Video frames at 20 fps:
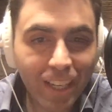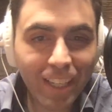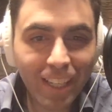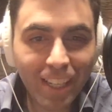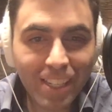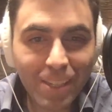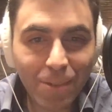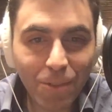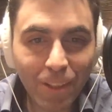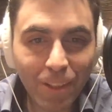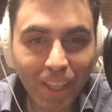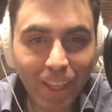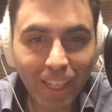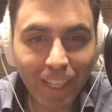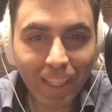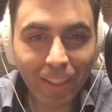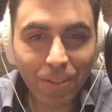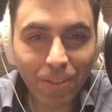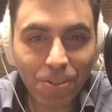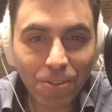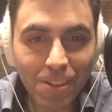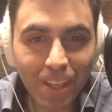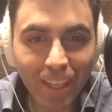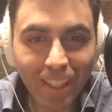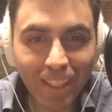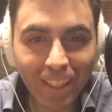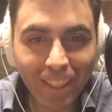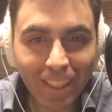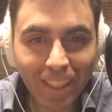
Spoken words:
It's something that I can understand.